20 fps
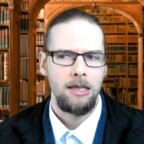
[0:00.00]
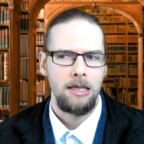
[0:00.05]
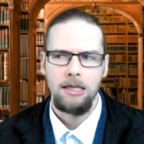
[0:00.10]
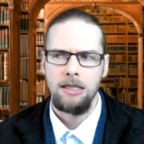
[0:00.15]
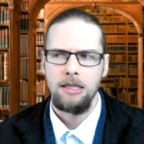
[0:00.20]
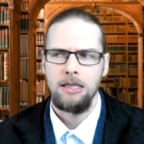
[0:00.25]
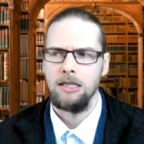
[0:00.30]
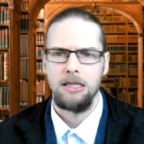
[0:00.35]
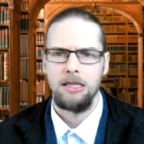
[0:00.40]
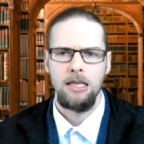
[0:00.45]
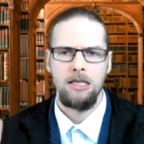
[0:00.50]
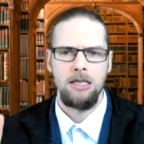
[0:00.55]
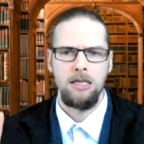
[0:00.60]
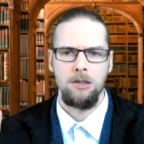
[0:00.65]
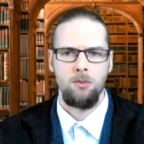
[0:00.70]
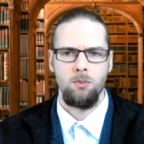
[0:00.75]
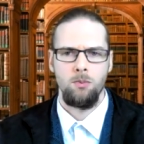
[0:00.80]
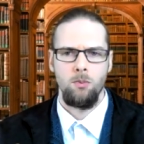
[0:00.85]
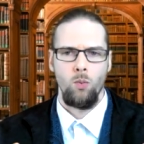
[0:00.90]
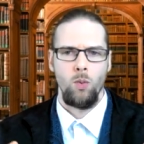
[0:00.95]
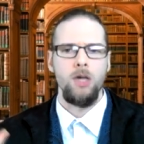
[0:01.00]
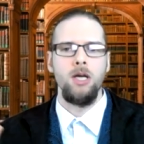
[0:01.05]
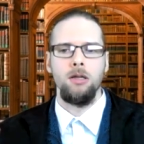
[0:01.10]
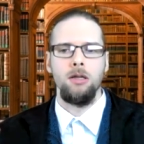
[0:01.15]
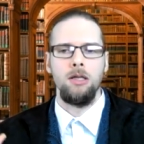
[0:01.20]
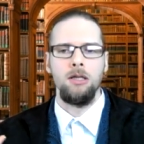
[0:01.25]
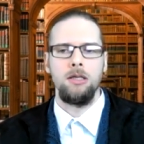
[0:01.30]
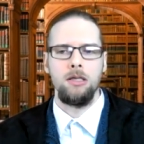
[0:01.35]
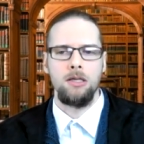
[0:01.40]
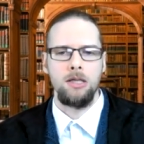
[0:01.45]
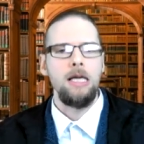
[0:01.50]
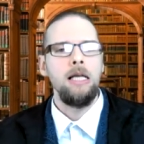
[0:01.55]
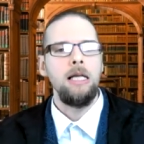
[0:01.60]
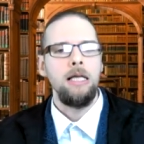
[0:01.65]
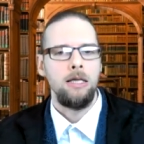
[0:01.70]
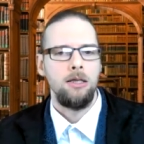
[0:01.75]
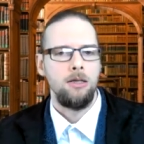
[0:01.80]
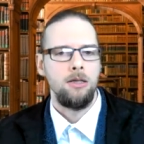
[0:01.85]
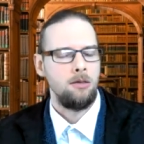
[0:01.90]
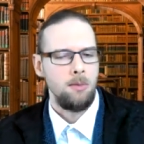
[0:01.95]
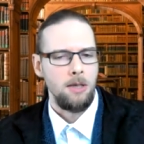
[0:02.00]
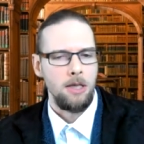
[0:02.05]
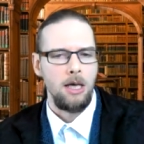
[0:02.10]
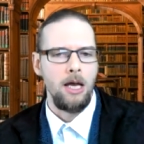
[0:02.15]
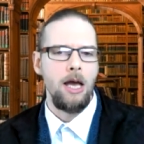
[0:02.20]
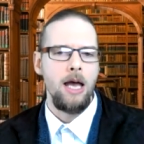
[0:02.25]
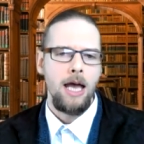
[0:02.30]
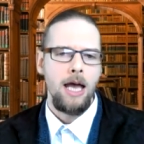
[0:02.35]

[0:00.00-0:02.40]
this is this is weird. This is alien to me.